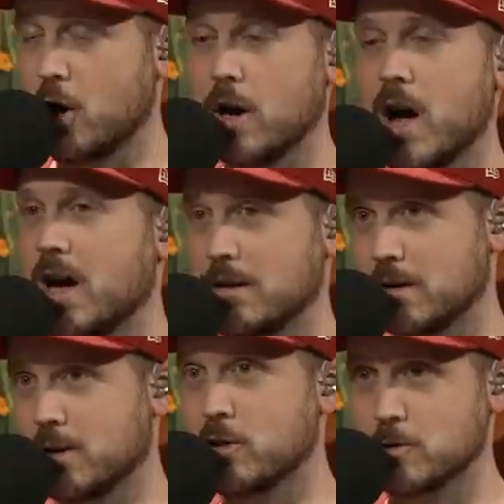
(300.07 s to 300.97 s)
or uh,
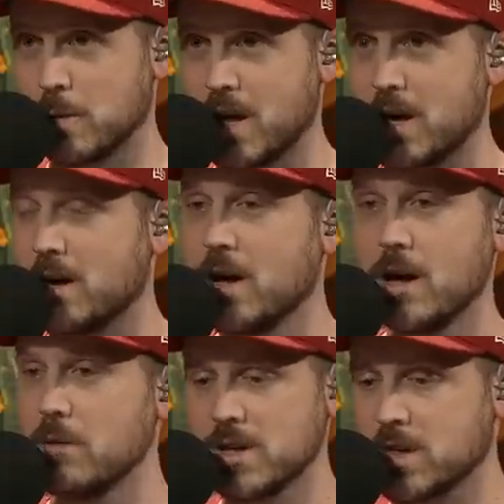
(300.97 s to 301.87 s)
coach player
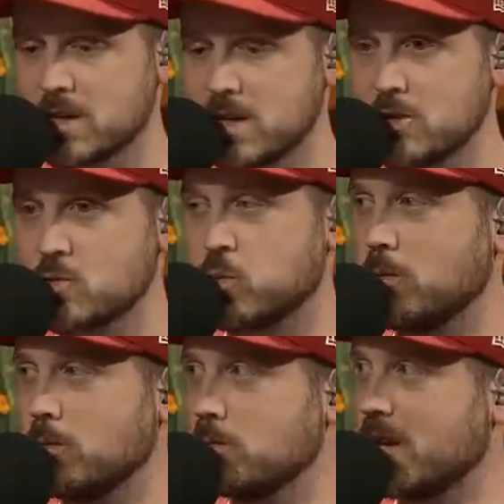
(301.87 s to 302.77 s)
because he just
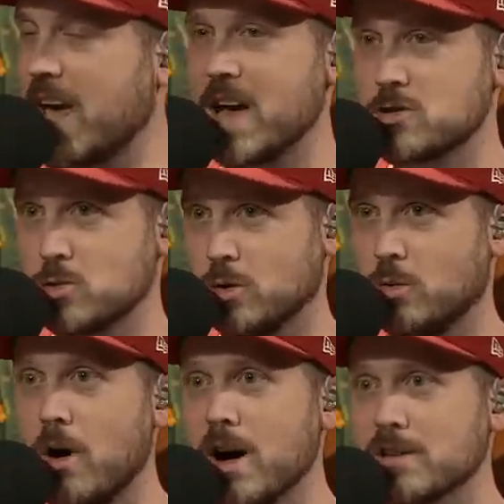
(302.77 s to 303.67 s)

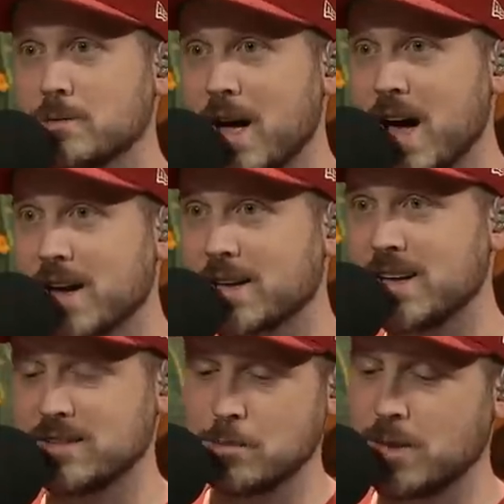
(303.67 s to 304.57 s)
casual walks back,
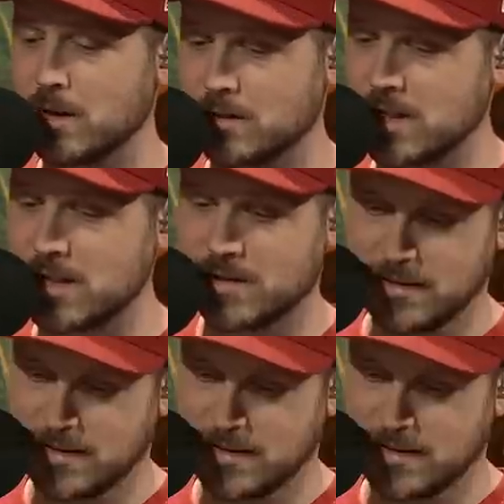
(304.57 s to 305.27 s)
gets a penalty.